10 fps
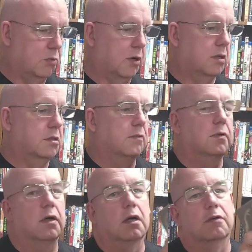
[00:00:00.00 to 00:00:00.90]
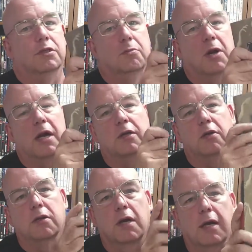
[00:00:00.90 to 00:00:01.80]
Works of Gibran, you
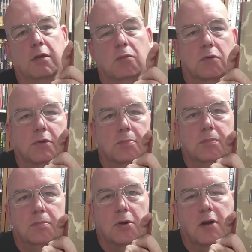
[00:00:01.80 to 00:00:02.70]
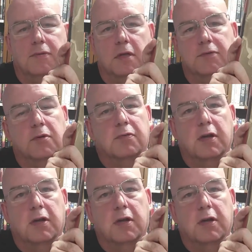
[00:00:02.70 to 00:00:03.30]
know, the guy that wrote The Prophet. If you've